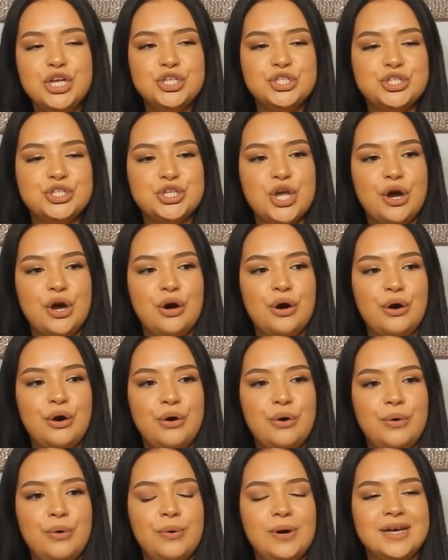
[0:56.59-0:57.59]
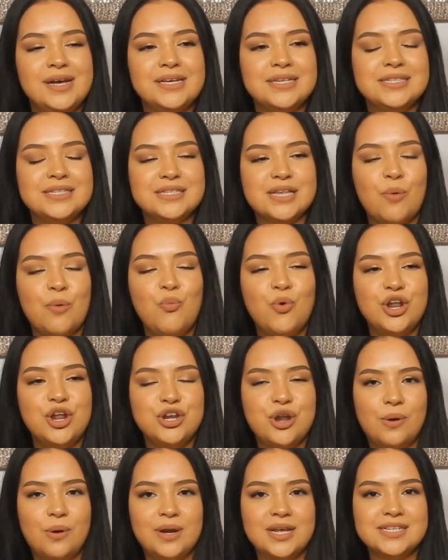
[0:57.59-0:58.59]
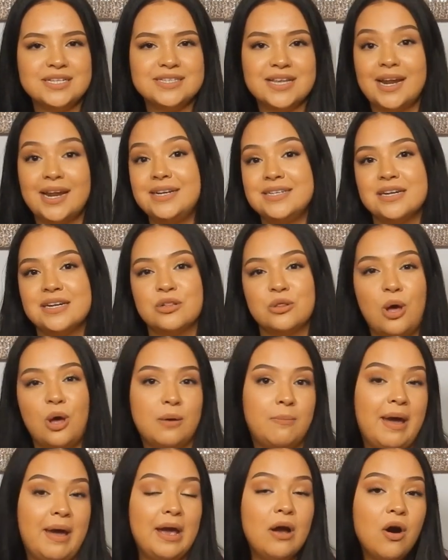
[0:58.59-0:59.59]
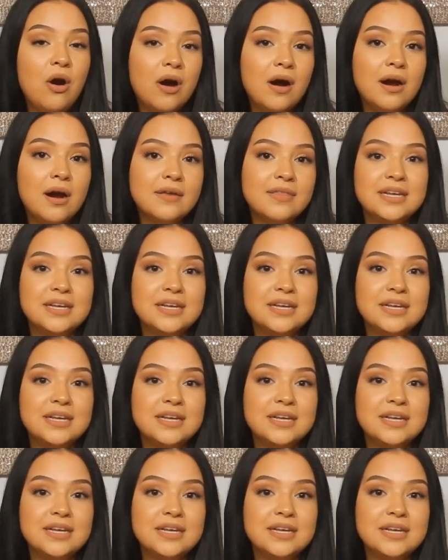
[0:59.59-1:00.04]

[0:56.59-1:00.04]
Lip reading: So someone noticed that I didn't lock my car.